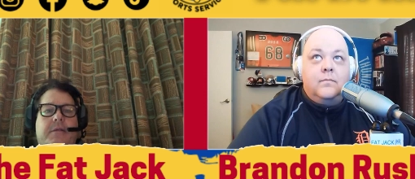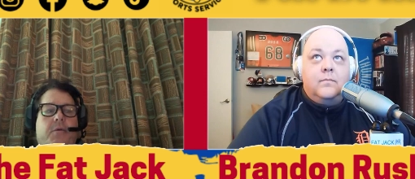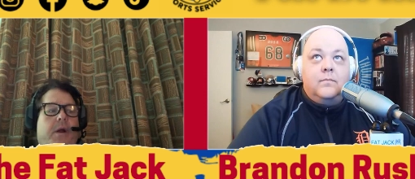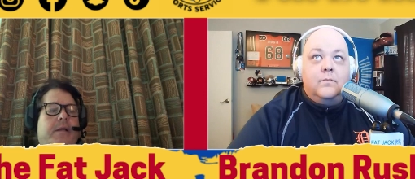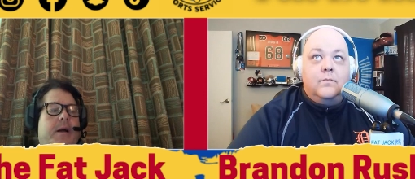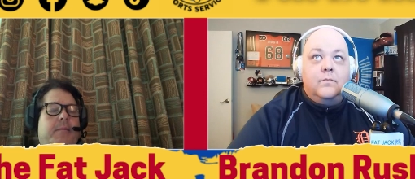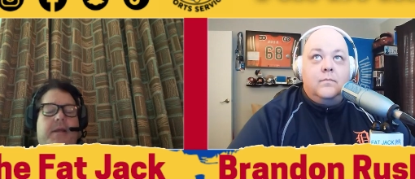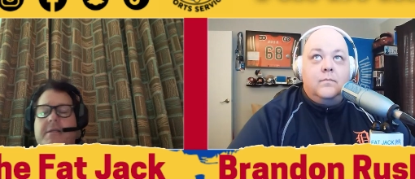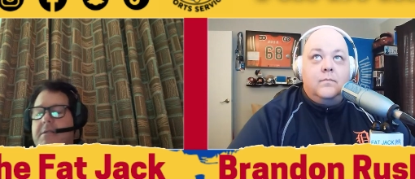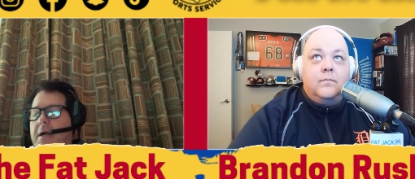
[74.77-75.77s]
Speaker 1: great time to
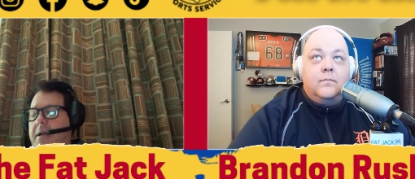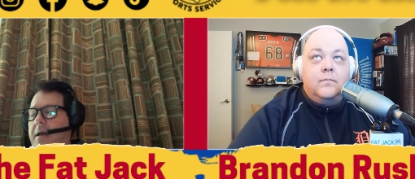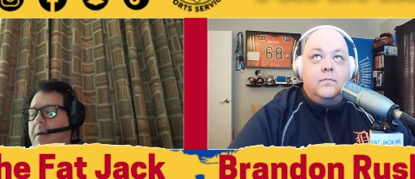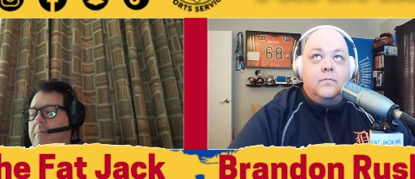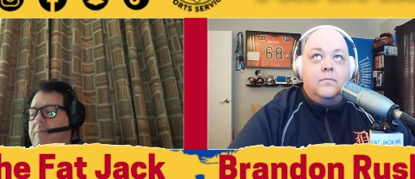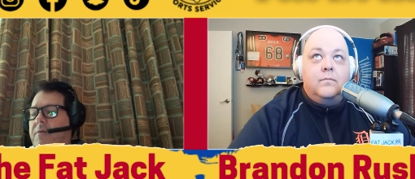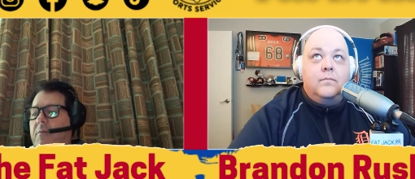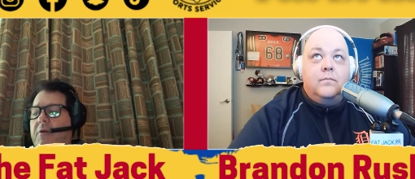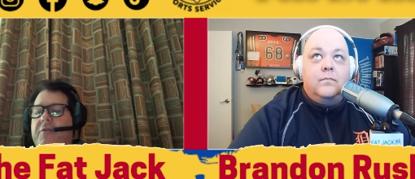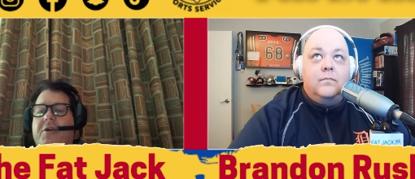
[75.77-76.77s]
get signed up from
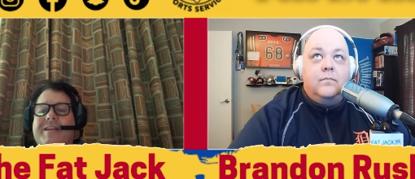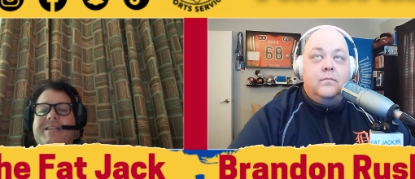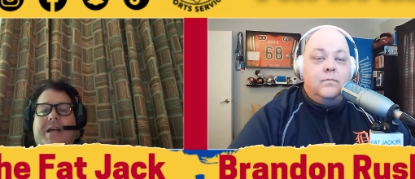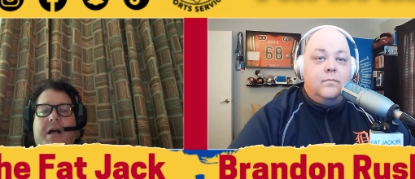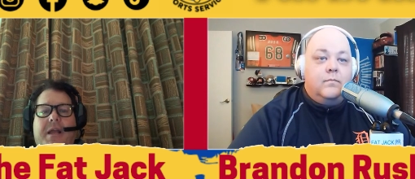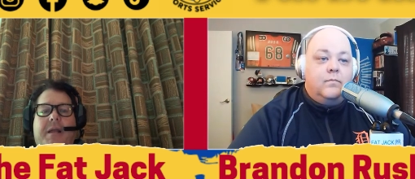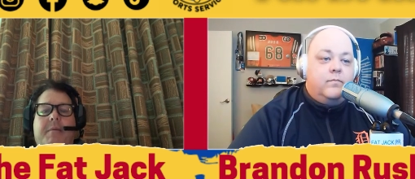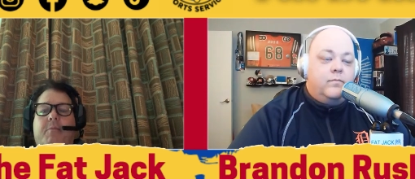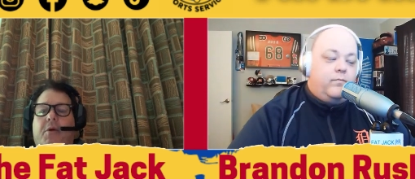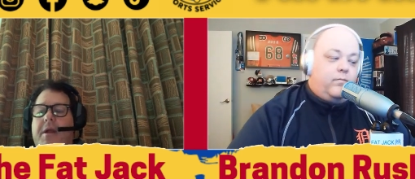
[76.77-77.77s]
Louisville, Kentucky. Let
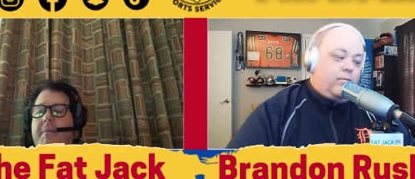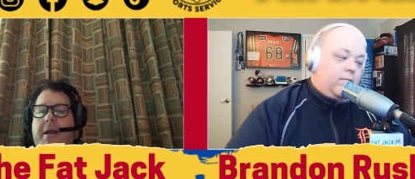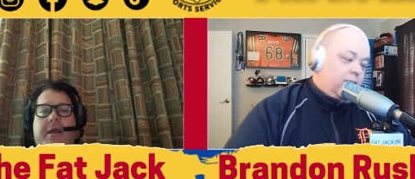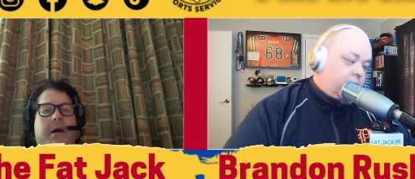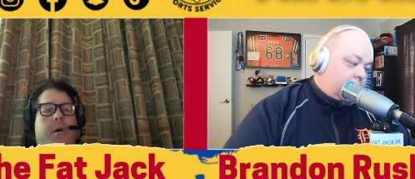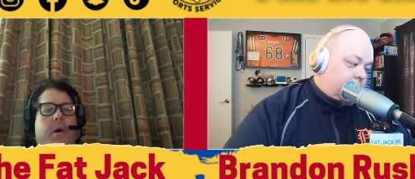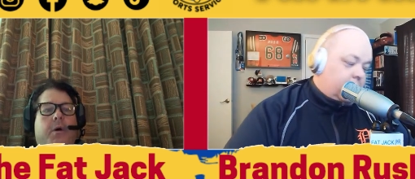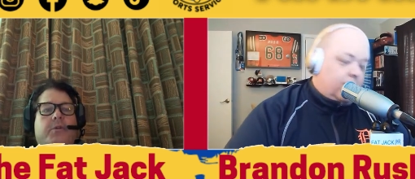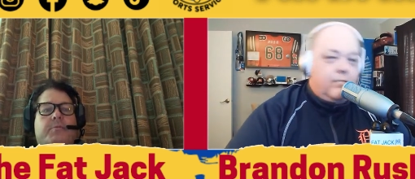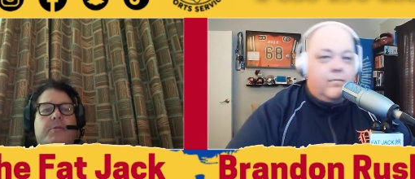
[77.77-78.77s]
me bring in my
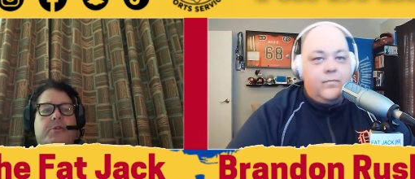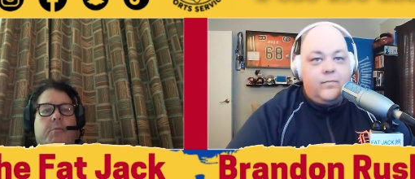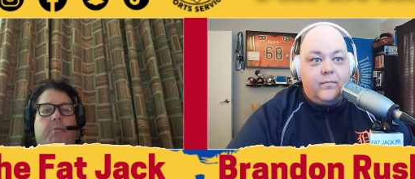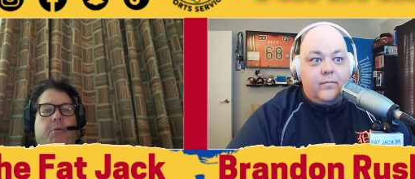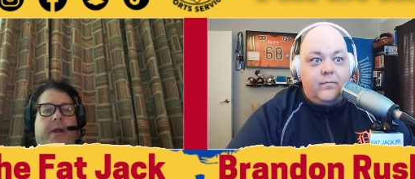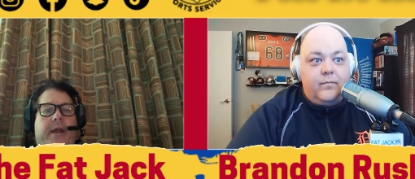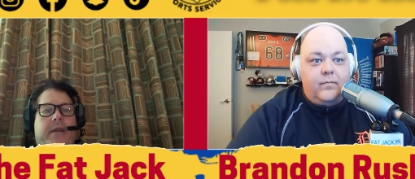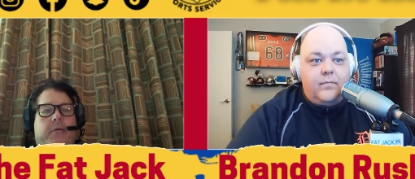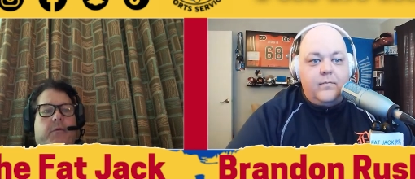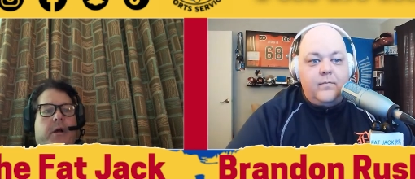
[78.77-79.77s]
co-host, Mr.
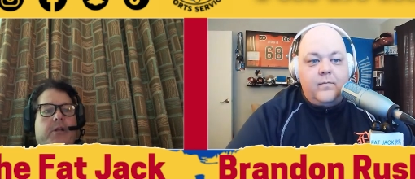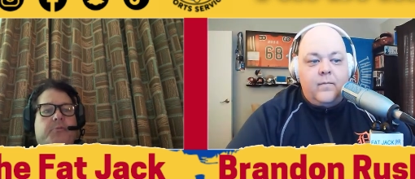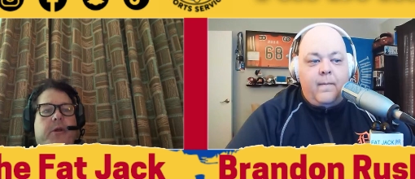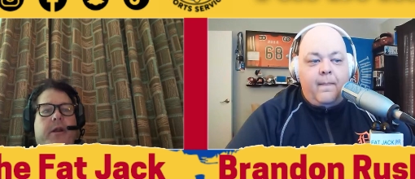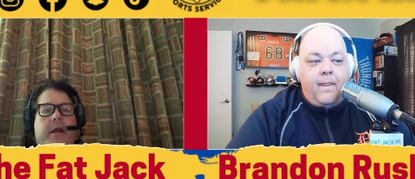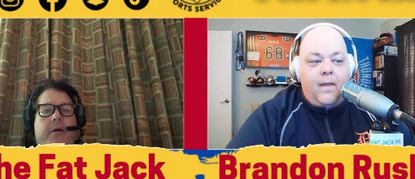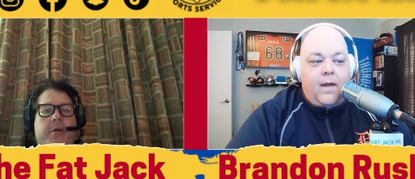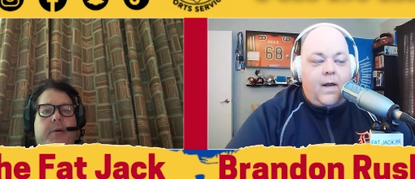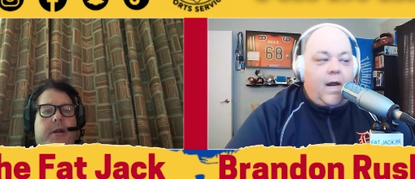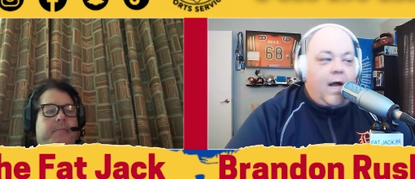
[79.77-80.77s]
Brandon Rush. Brandon, how are
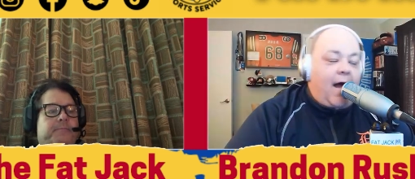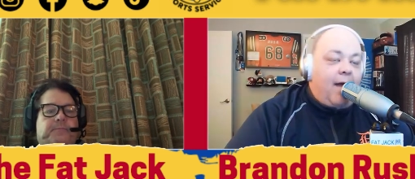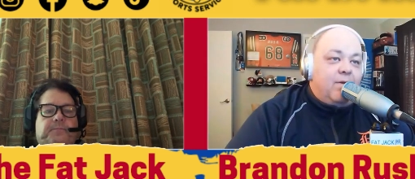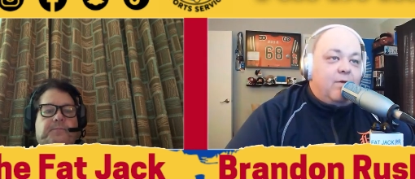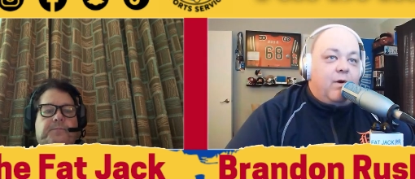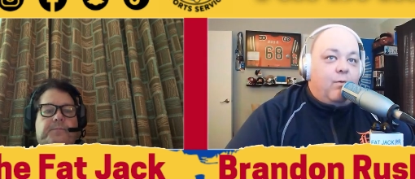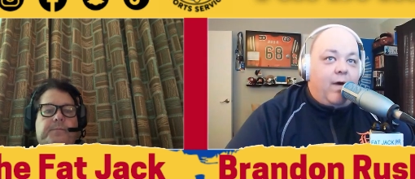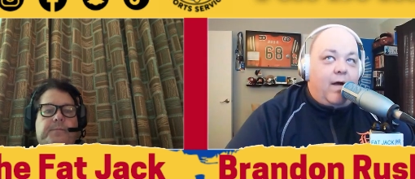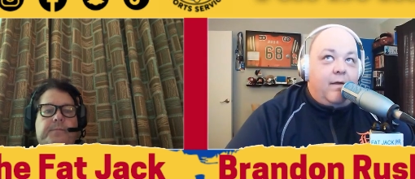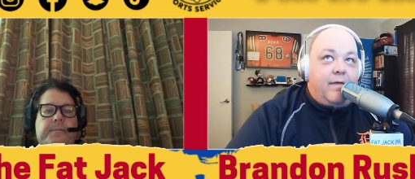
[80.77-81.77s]
you, buddy?
Speaker 2: I'm doing
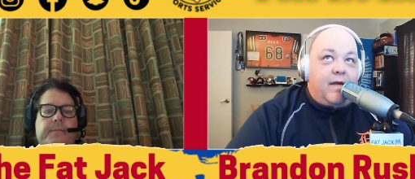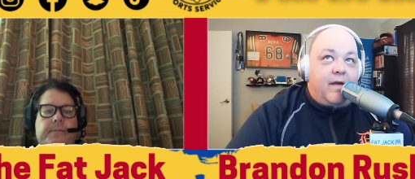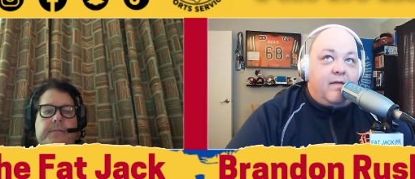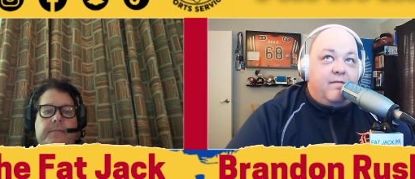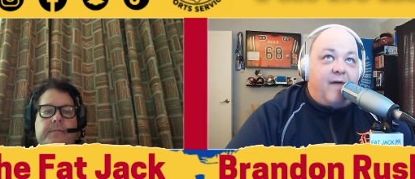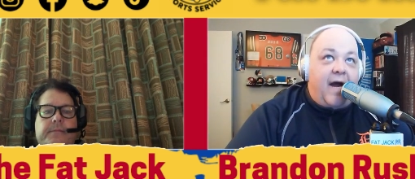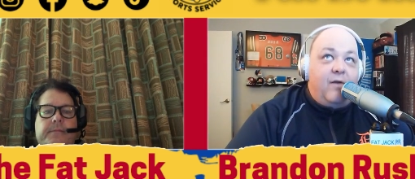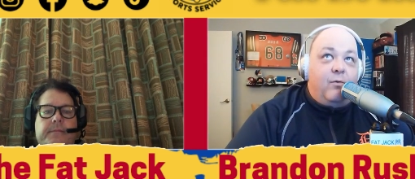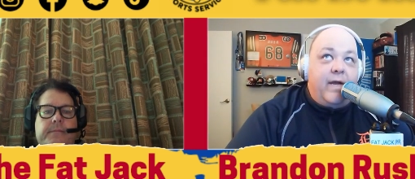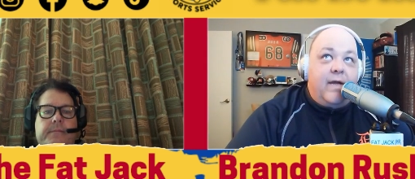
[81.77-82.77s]
well. the The
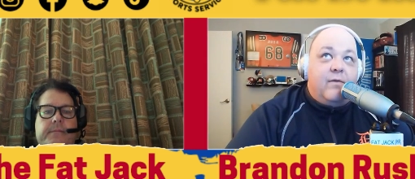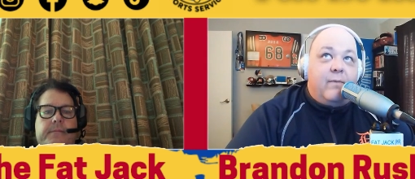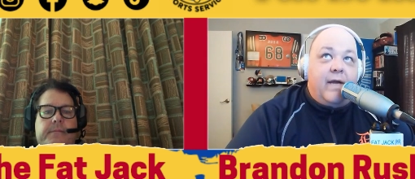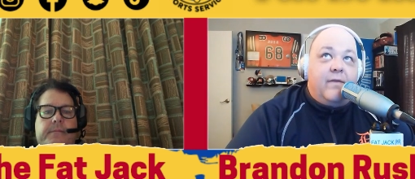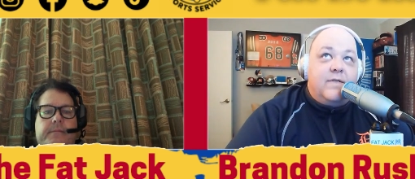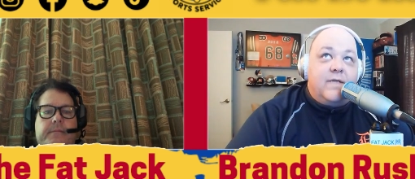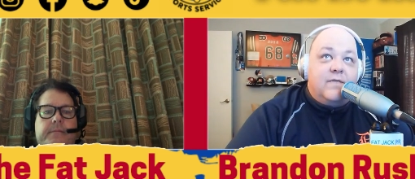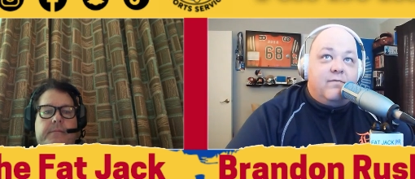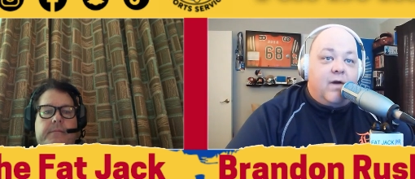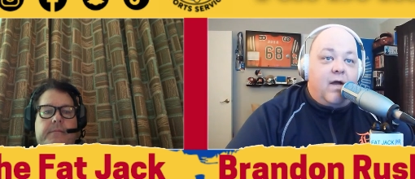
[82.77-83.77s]
final week of the regular
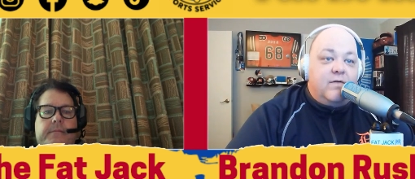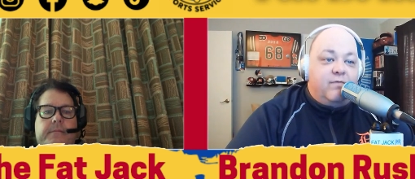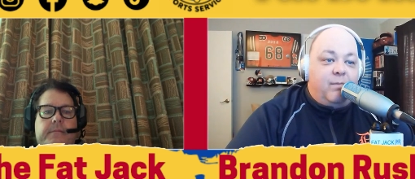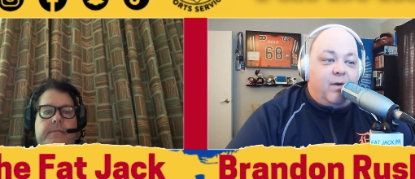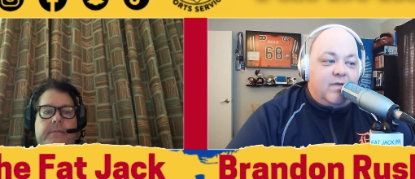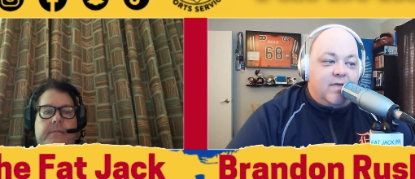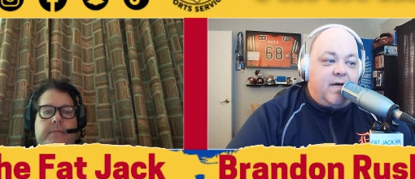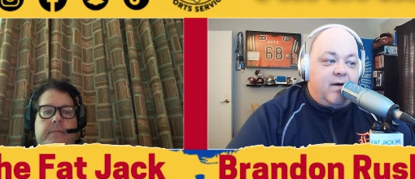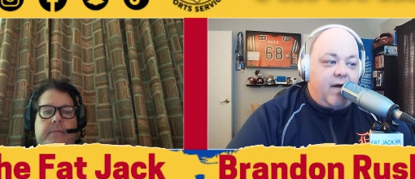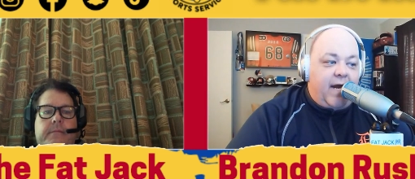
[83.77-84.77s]
season for college football is
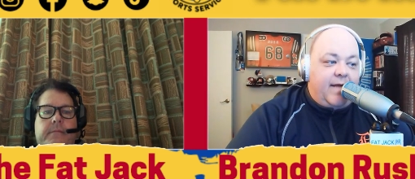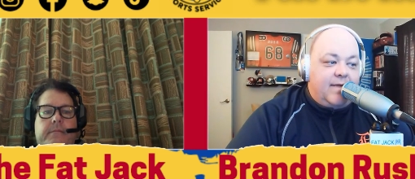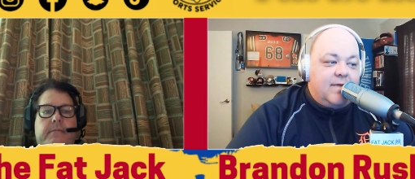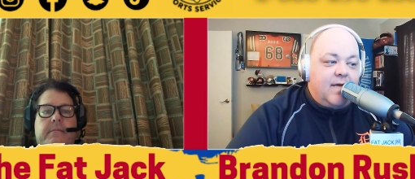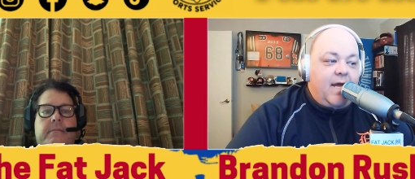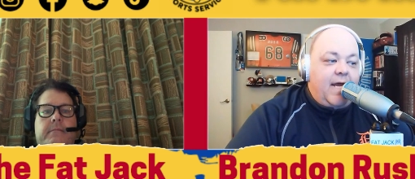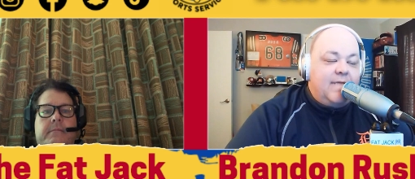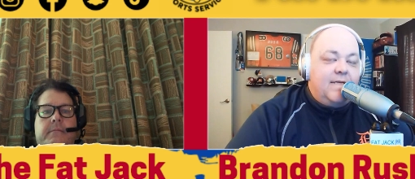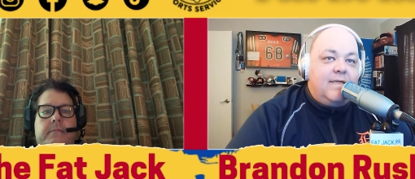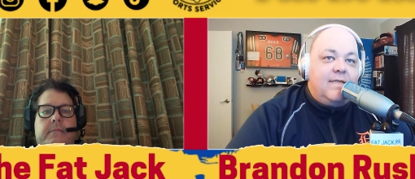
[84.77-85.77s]
here, and it's
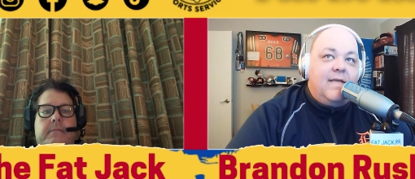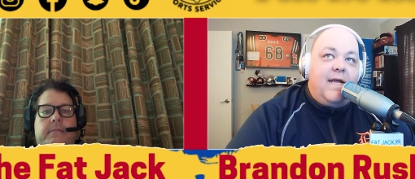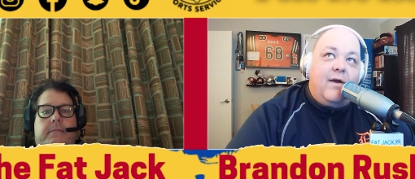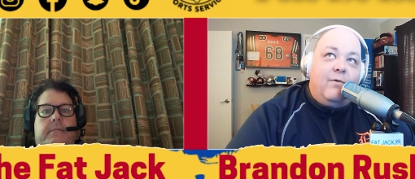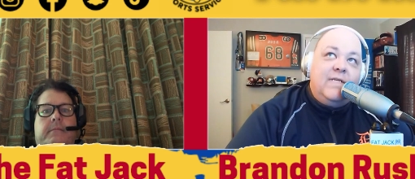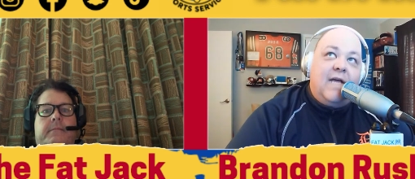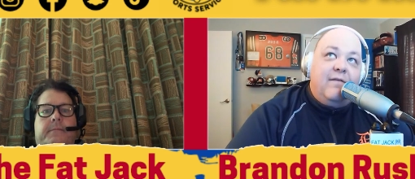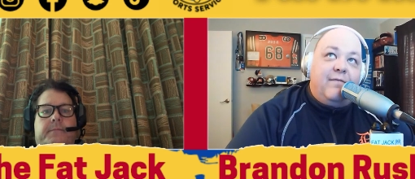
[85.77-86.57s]
it's a it always kind of